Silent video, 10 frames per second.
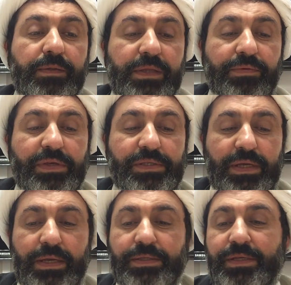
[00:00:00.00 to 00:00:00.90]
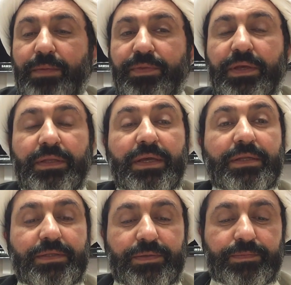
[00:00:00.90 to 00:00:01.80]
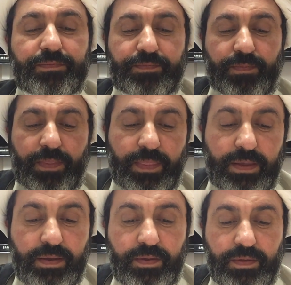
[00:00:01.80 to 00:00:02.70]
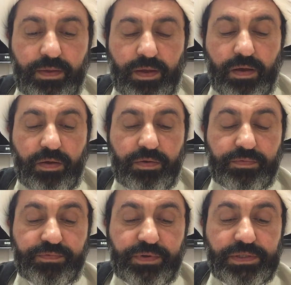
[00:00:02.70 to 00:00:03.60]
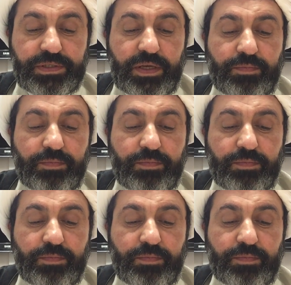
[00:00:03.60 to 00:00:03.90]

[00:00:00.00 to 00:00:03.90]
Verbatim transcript: there is uh, something that our first